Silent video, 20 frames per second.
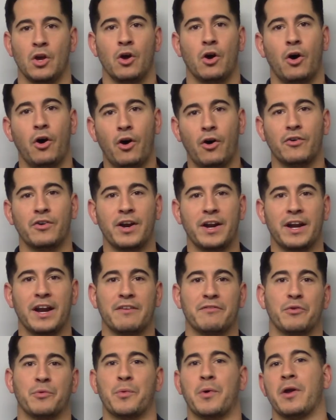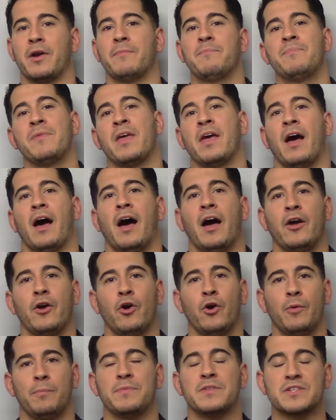Alright everyone, I
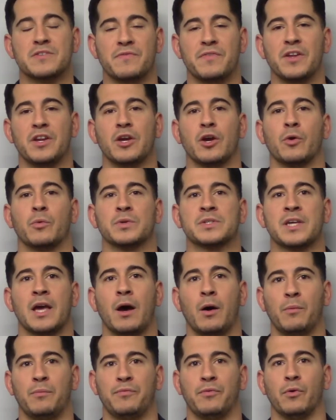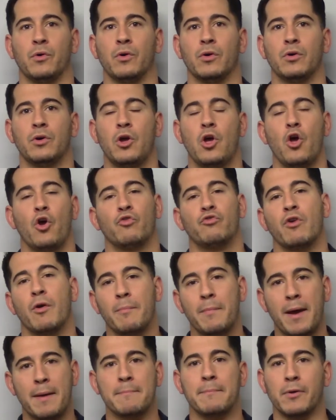hope this video was helpful.
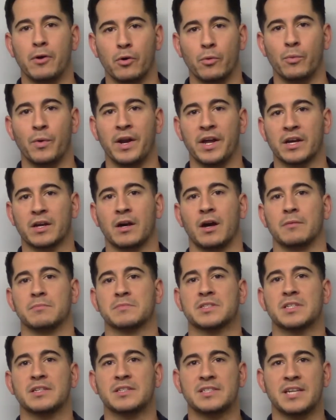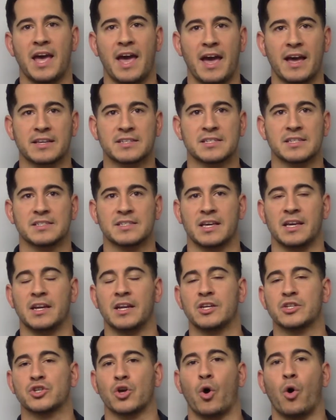Remember, when it comes to taxes, it
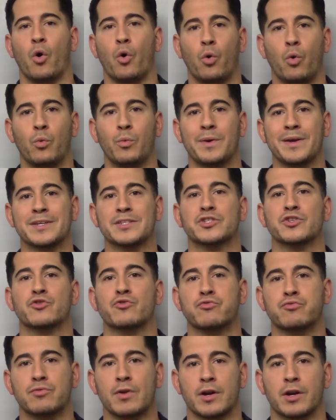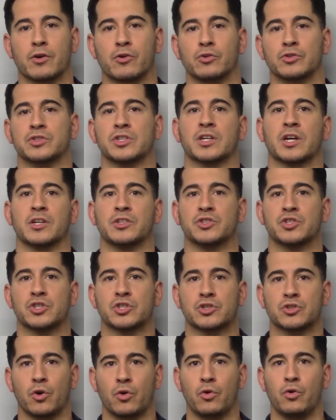is always critical to
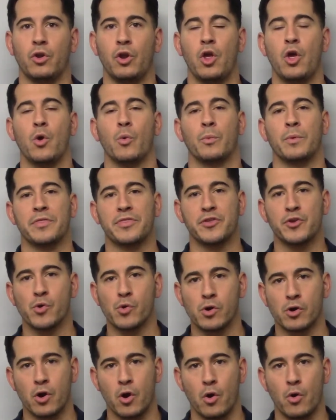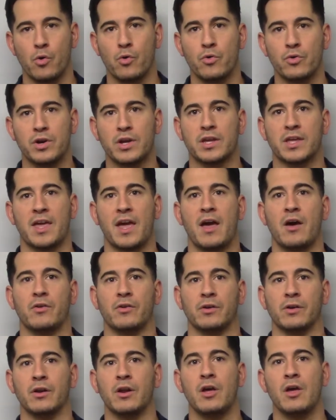consult with your own
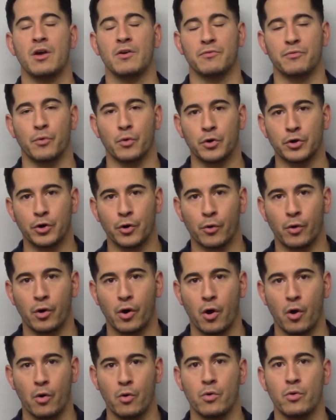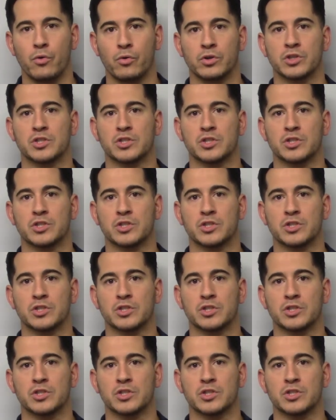accountant for your own